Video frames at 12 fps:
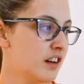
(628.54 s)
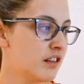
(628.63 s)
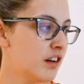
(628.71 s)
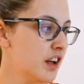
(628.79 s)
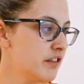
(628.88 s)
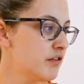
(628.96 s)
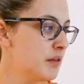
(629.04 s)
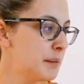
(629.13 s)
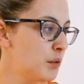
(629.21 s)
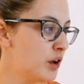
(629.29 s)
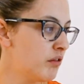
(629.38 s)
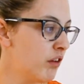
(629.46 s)
can't even remember
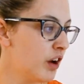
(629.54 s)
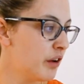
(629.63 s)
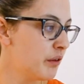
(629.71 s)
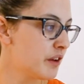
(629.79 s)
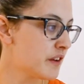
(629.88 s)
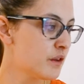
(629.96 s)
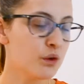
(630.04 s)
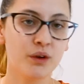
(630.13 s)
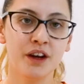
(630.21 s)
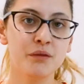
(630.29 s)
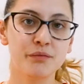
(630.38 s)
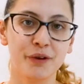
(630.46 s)
what I wrote, it's not
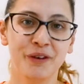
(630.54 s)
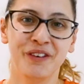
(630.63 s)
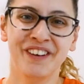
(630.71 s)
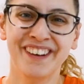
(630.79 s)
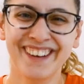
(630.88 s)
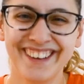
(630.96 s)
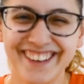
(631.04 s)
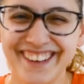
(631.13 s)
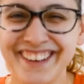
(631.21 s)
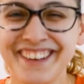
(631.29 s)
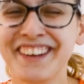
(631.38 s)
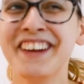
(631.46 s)
helpful.
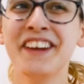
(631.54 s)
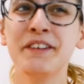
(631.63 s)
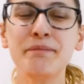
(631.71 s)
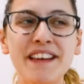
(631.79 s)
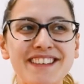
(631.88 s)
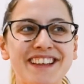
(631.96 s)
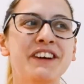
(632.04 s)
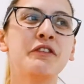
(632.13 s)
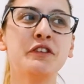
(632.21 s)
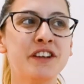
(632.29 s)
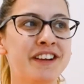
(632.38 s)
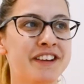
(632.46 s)
Basically I
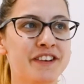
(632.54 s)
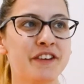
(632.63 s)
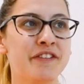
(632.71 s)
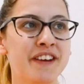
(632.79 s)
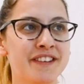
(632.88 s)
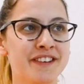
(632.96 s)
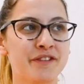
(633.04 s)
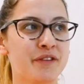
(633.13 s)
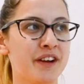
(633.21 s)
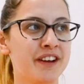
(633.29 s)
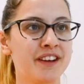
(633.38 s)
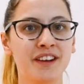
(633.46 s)
wrote down a list of things of
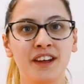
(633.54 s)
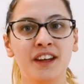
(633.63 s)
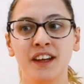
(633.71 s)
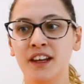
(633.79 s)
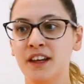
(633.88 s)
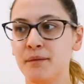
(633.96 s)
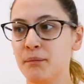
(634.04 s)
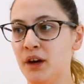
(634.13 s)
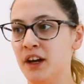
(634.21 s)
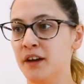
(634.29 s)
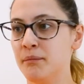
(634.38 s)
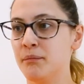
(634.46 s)
like
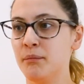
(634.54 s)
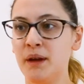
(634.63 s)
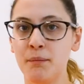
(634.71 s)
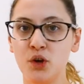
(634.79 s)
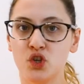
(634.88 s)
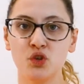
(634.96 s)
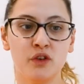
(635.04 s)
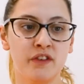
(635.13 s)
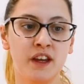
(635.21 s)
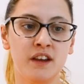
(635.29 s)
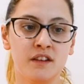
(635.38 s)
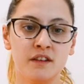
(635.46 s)
emotional
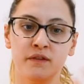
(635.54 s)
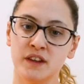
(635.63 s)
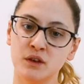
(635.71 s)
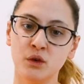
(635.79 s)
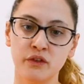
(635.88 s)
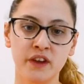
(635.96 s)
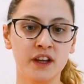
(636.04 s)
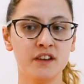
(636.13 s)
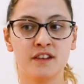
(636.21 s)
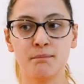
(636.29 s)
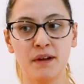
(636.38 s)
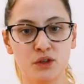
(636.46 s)
things, physical
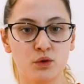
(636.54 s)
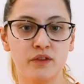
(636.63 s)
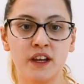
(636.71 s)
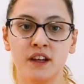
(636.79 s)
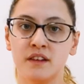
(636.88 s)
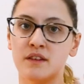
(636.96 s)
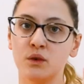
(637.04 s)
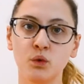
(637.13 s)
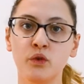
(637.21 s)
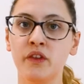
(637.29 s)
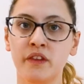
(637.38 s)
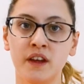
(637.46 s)
things, mental things,
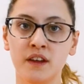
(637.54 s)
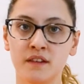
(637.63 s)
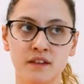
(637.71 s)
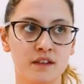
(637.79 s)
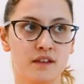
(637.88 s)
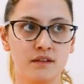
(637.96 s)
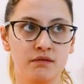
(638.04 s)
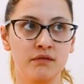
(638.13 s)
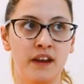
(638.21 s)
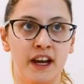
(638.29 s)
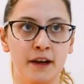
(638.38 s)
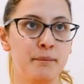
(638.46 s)
all the things
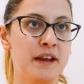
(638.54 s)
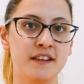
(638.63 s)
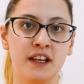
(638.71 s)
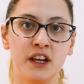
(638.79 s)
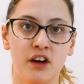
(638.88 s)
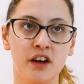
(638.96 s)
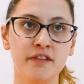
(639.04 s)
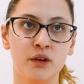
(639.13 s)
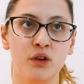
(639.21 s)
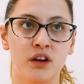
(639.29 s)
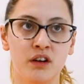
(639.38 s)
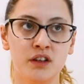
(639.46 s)
that basically I found
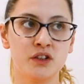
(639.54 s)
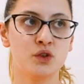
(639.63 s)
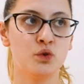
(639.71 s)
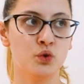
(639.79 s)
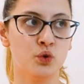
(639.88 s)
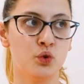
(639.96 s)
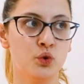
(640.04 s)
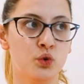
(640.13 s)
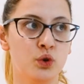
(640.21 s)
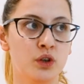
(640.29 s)
hard, or